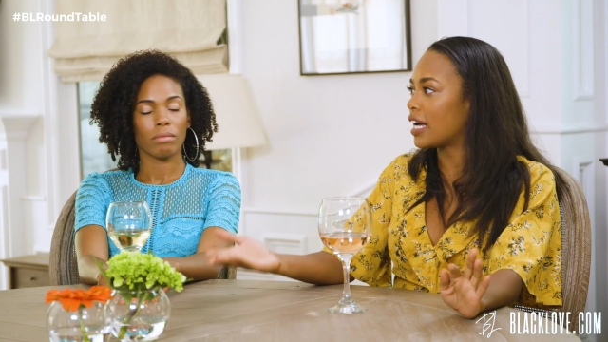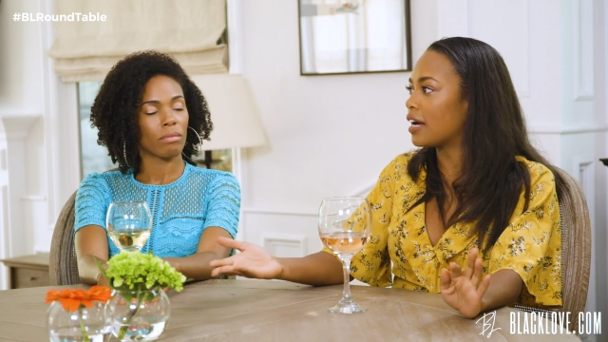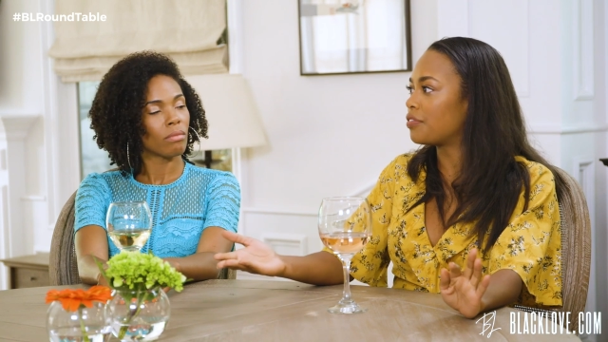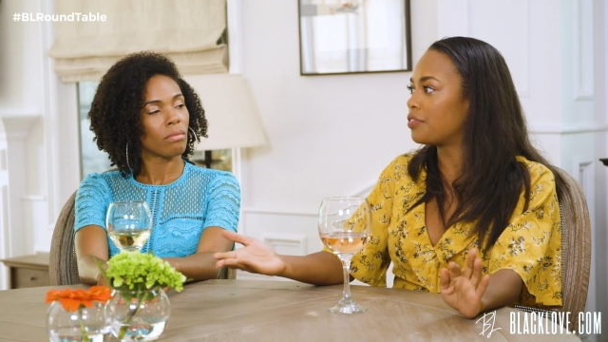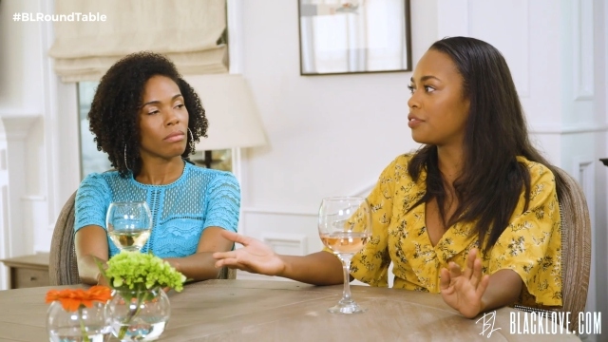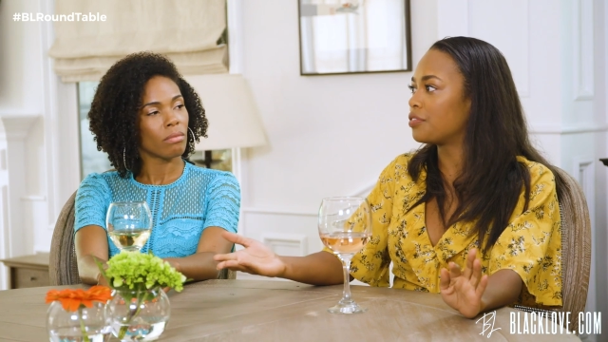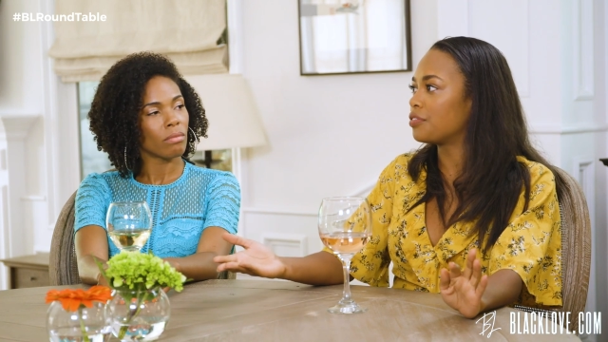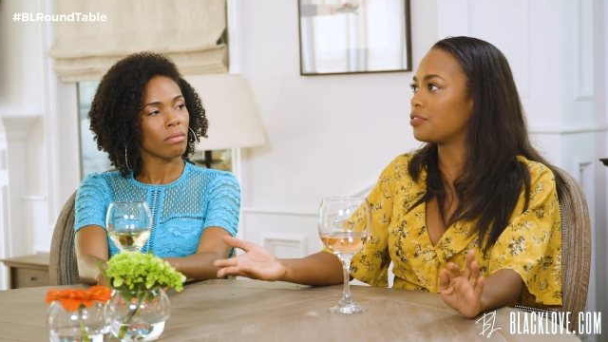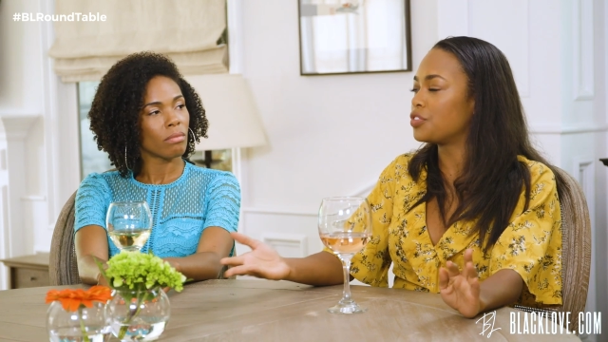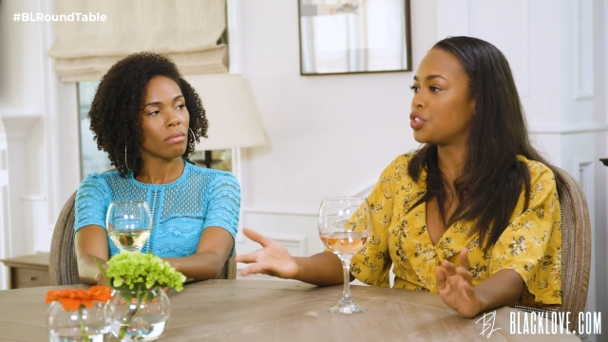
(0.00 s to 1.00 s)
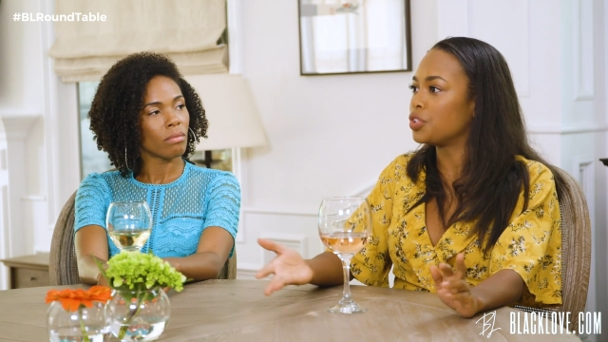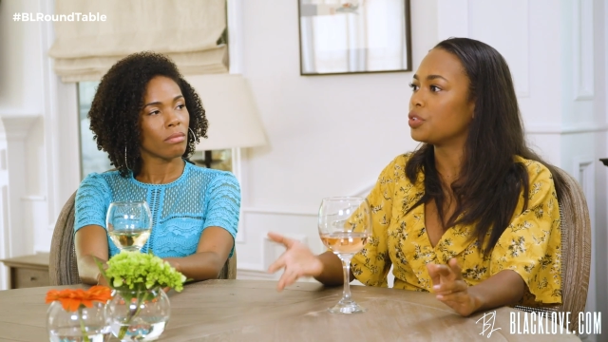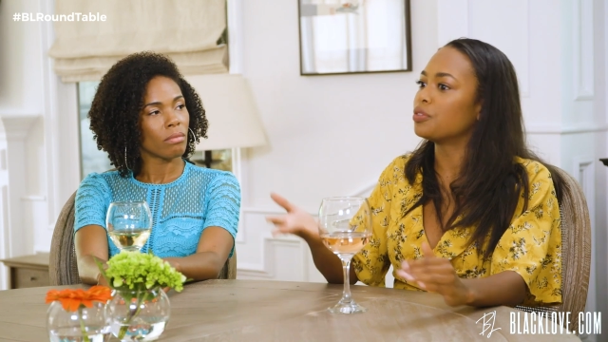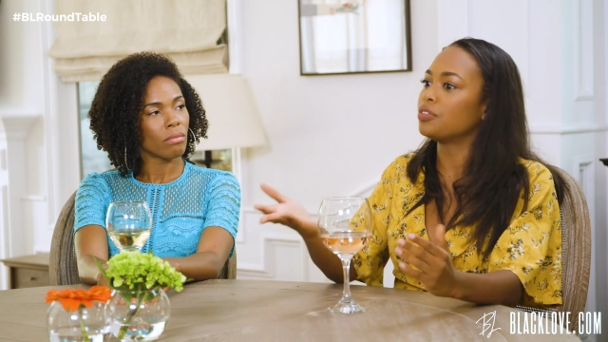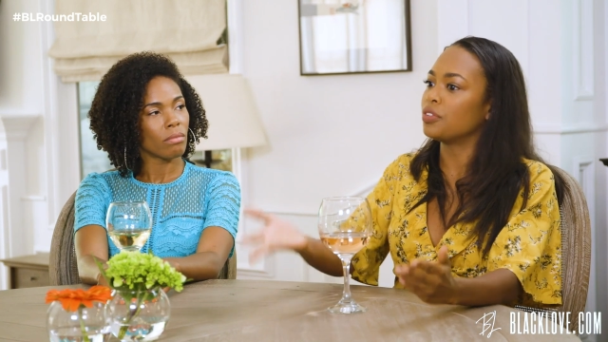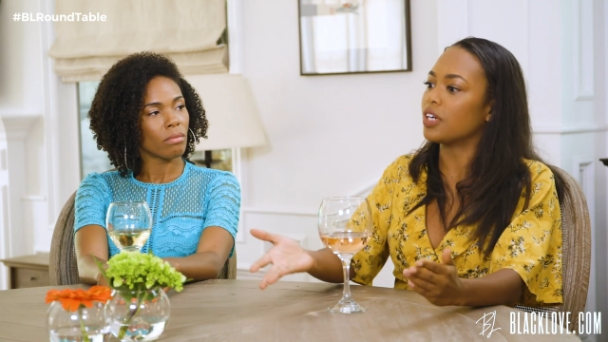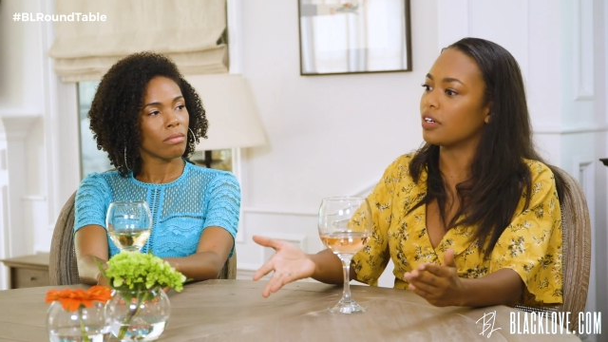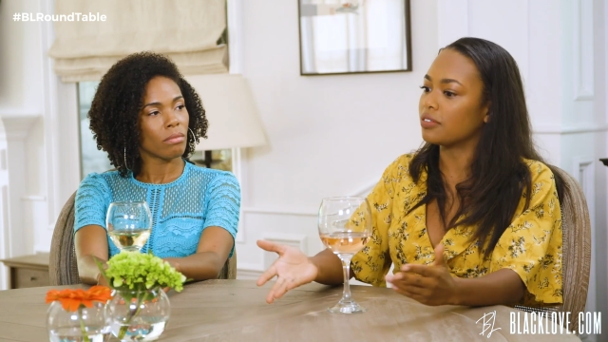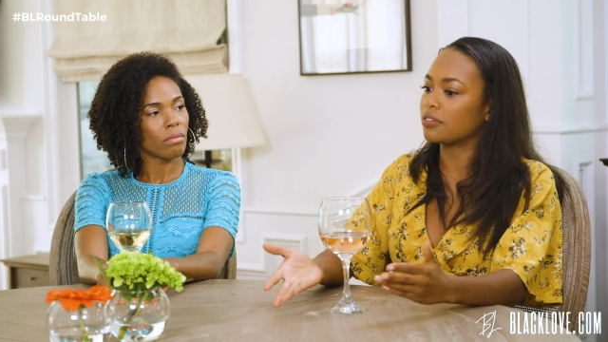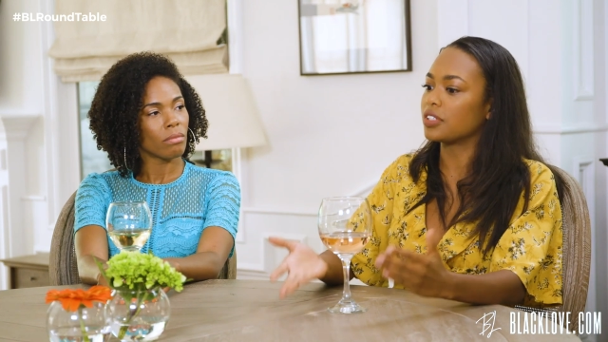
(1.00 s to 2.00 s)
Speaker 1: enough to, you
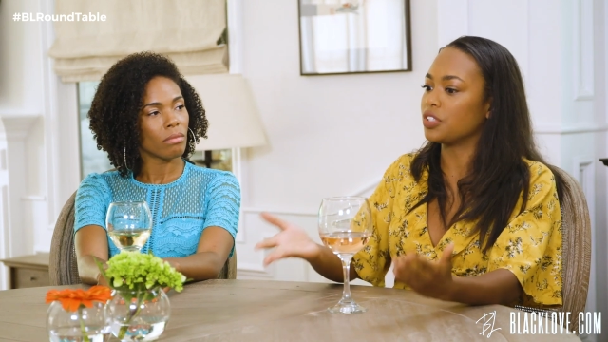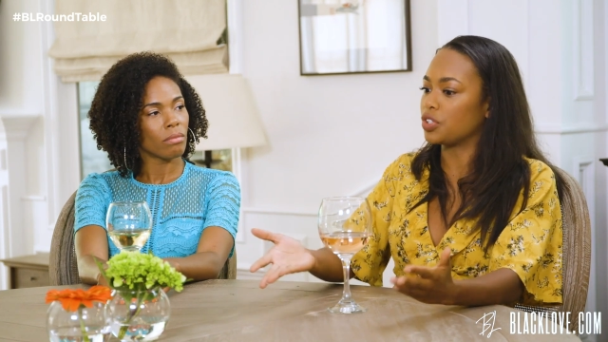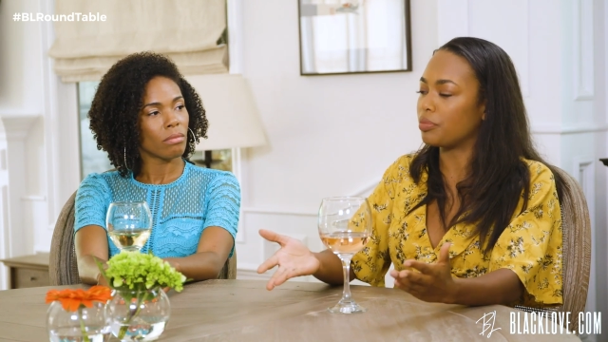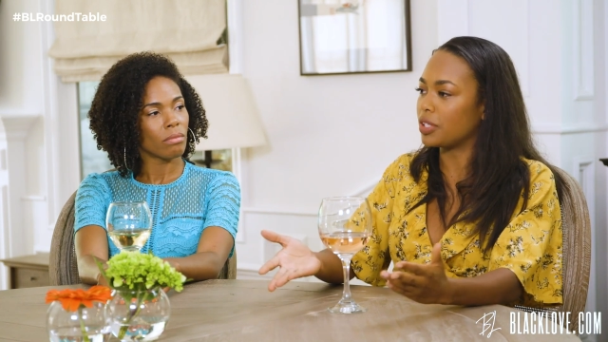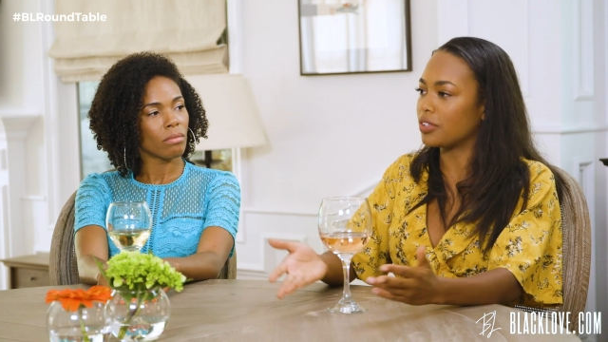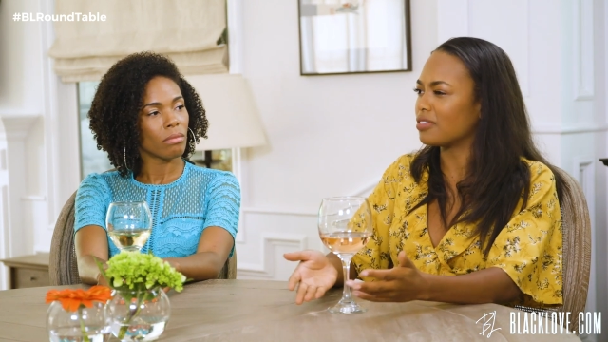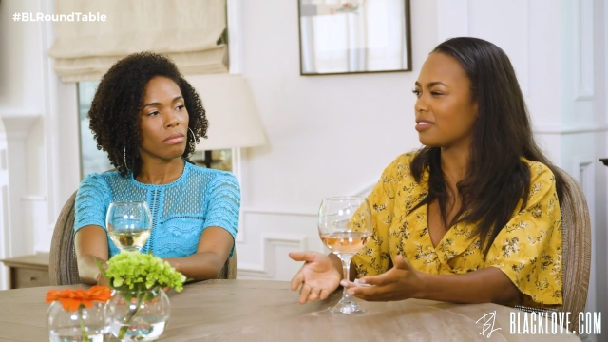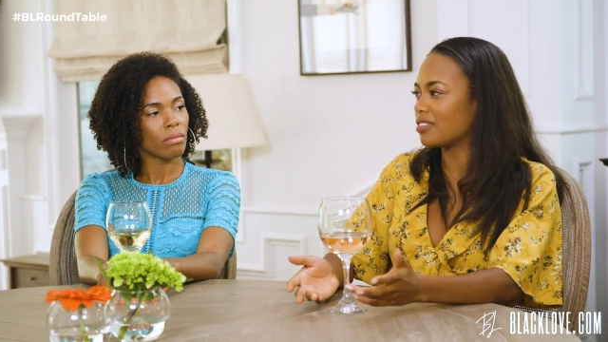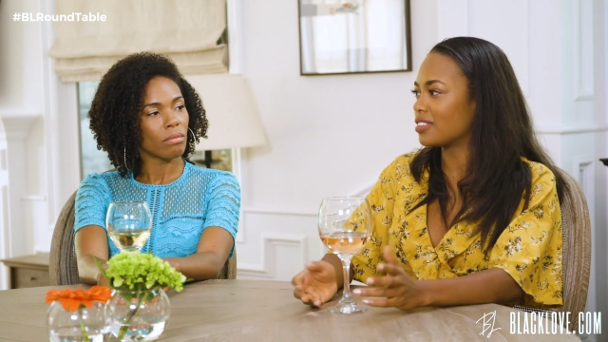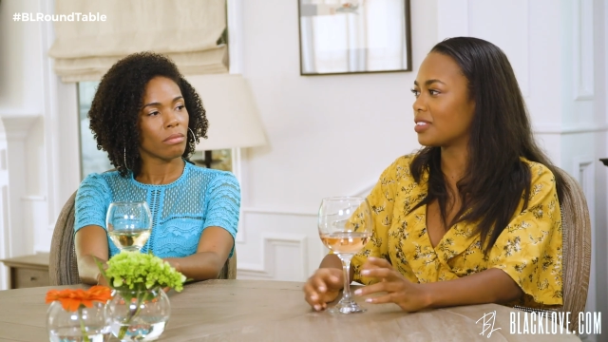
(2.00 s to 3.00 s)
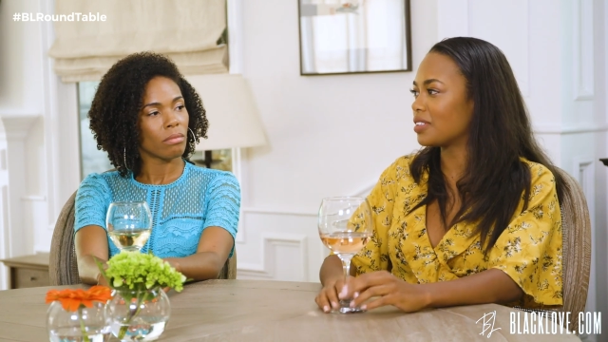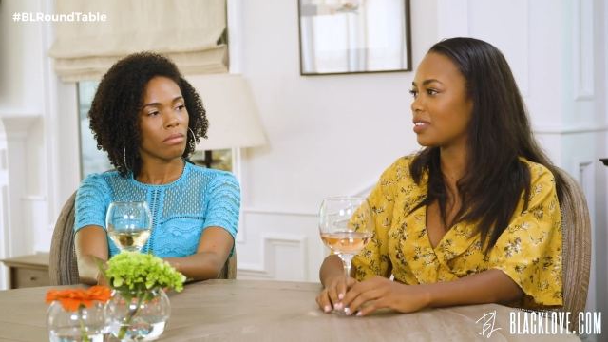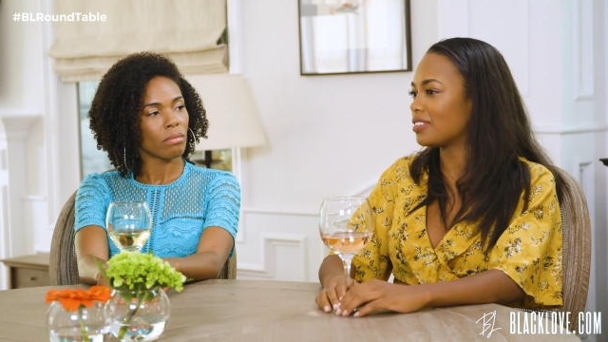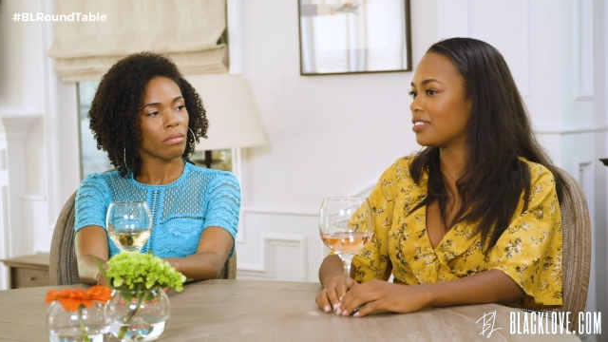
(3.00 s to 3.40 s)
know, contribute. That's it.